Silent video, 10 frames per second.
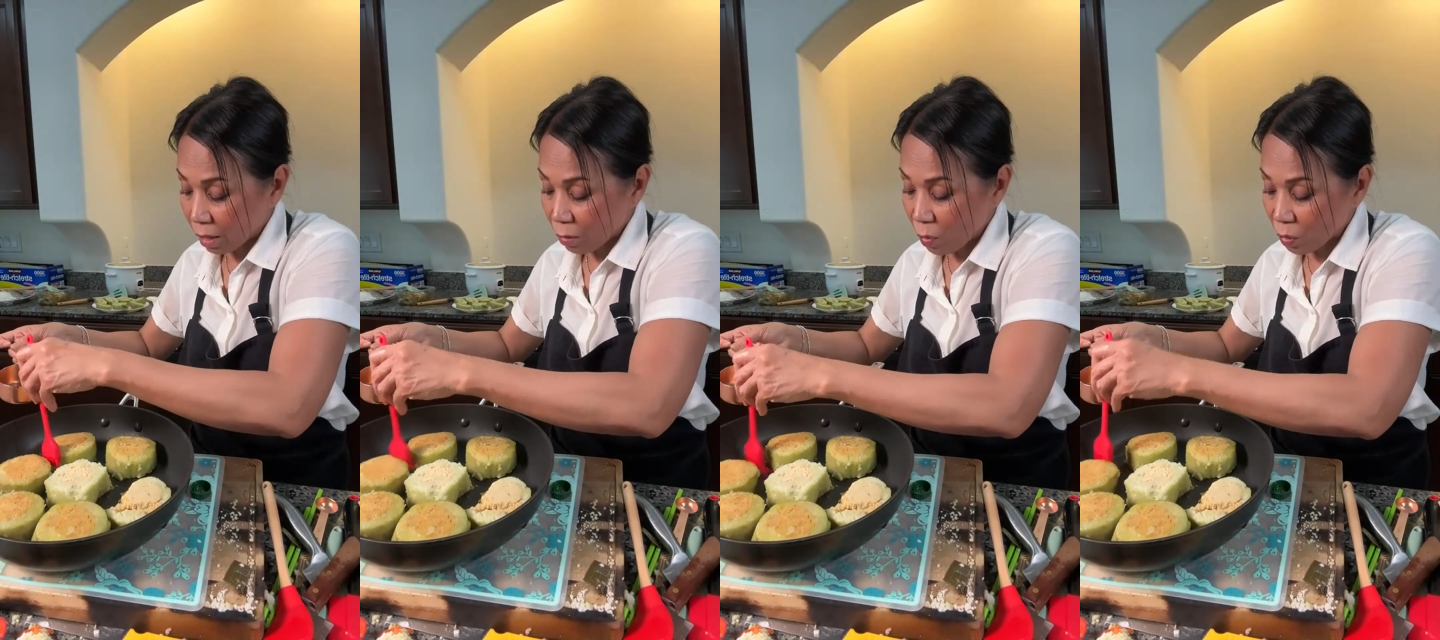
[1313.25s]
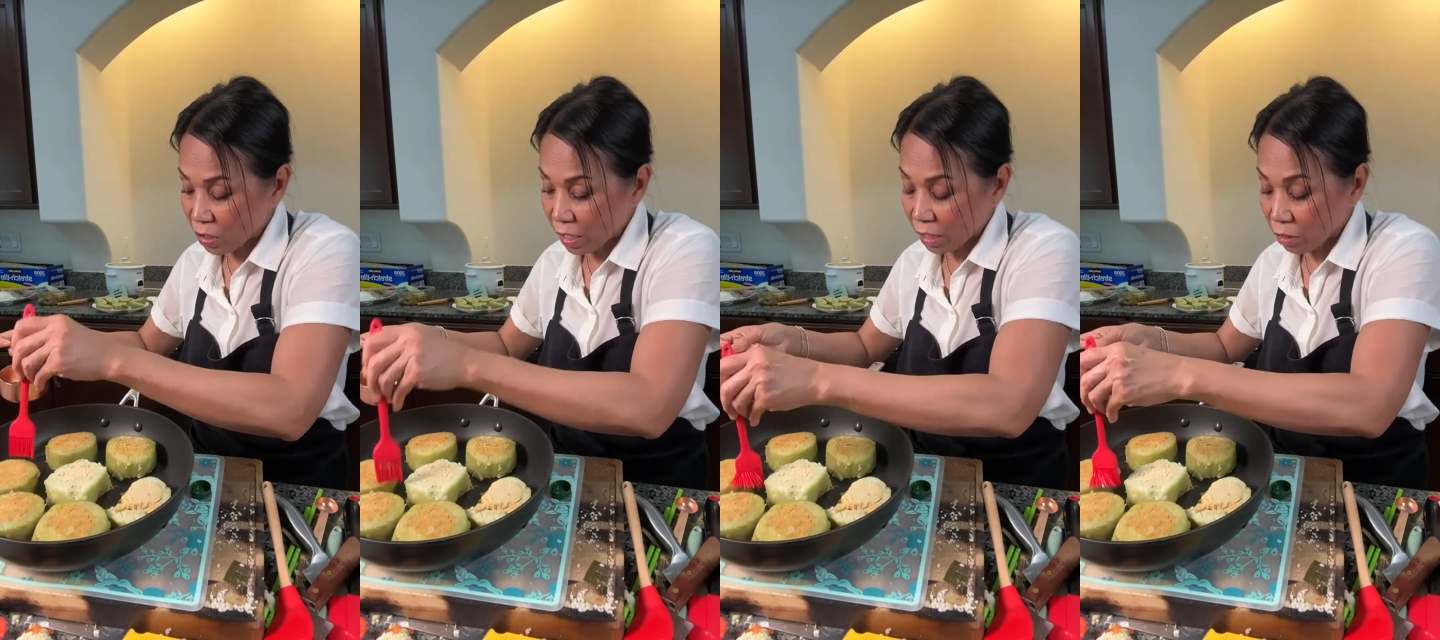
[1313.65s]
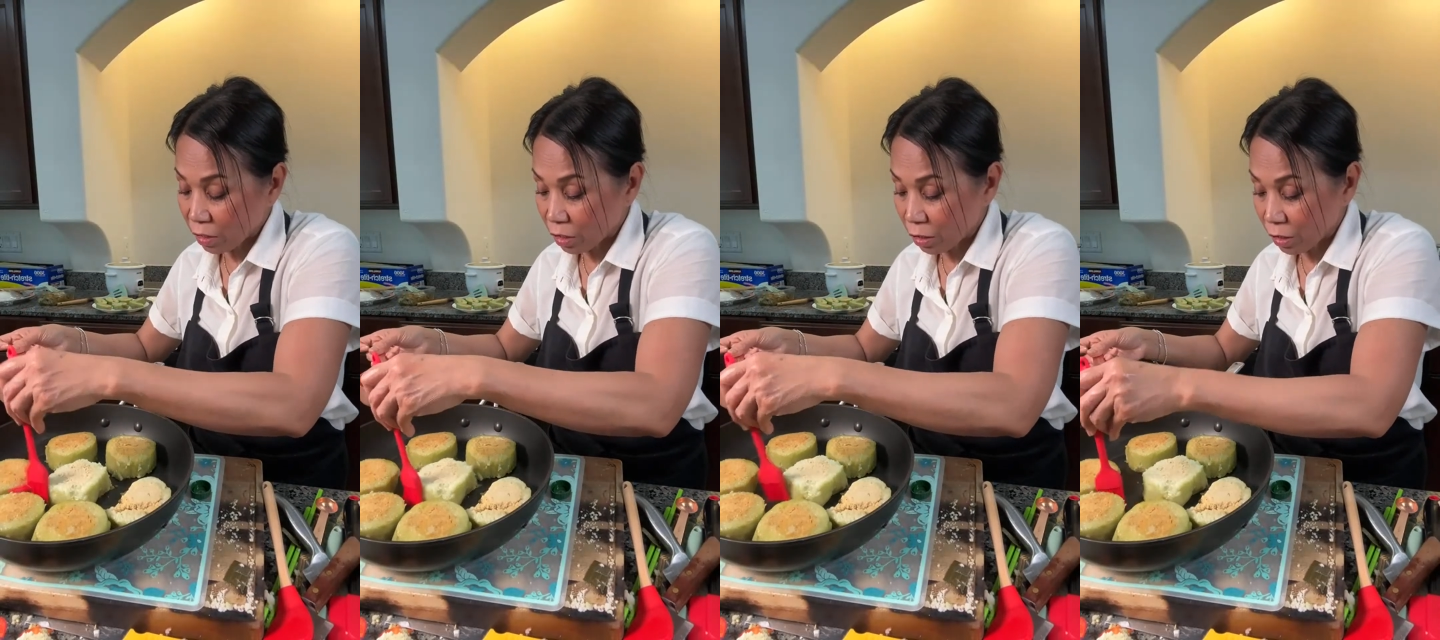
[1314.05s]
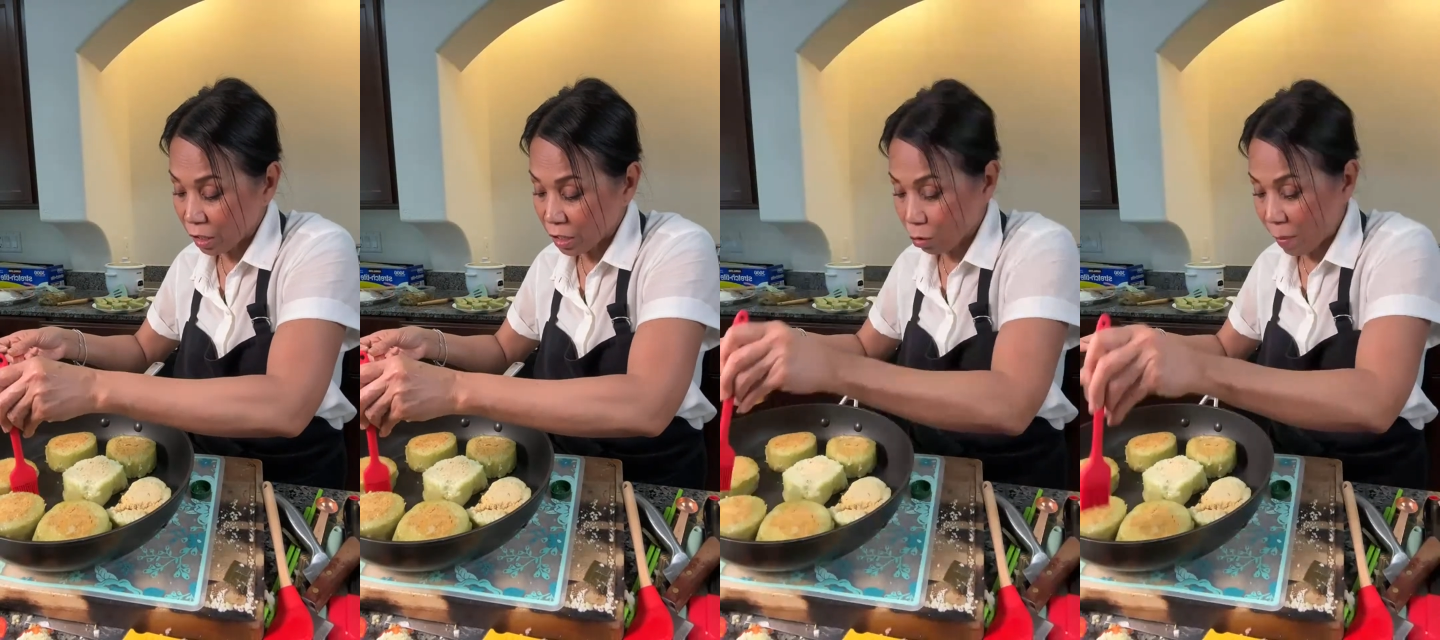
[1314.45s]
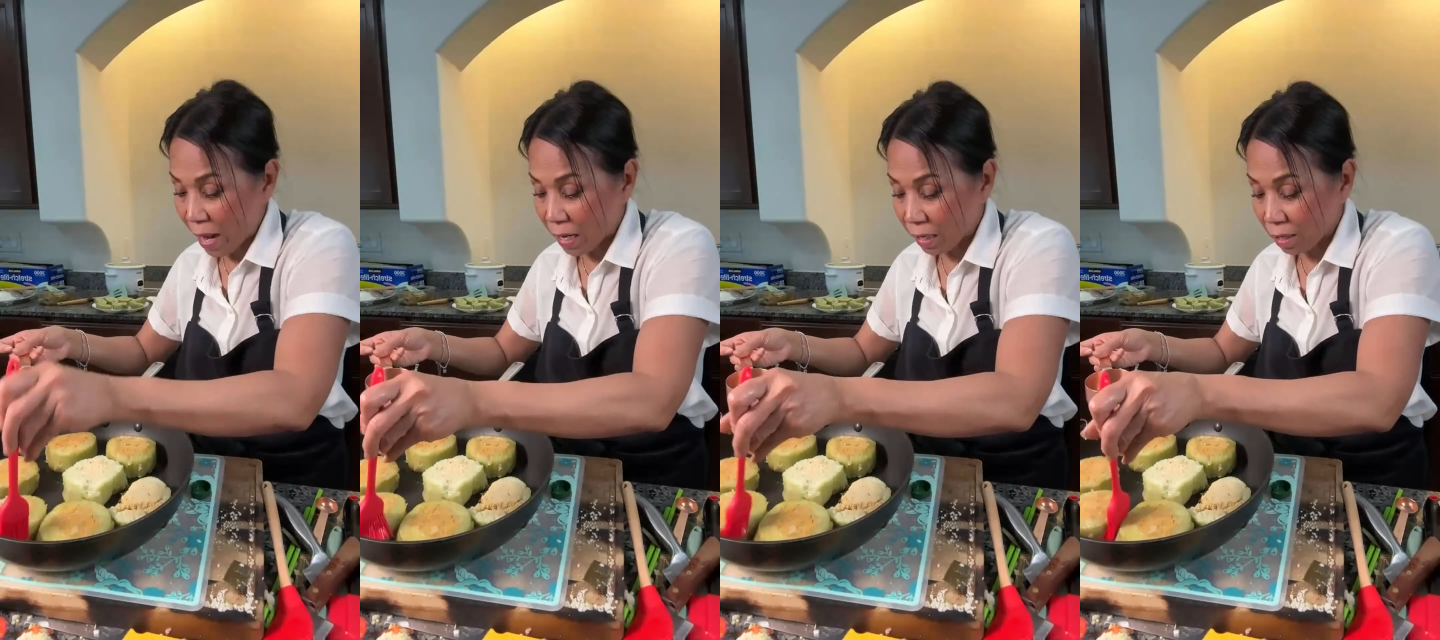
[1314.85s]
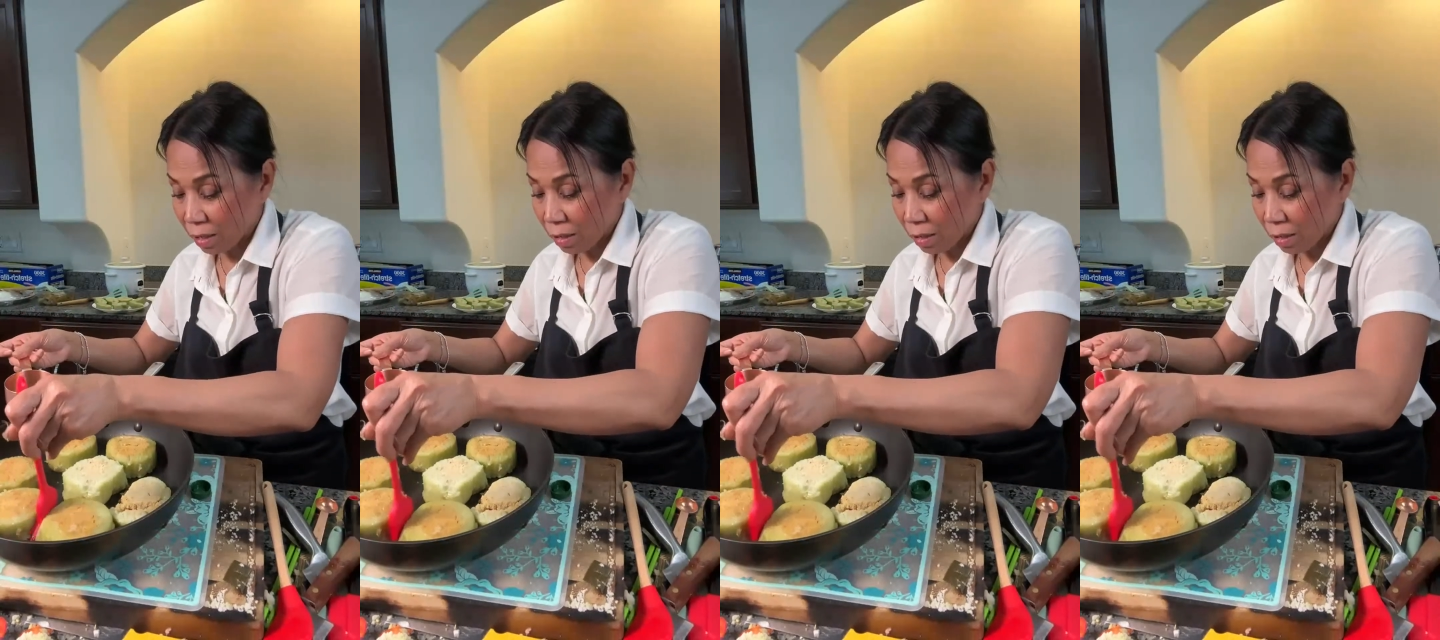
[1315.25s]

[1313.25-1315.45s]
it won't stick to each so badly.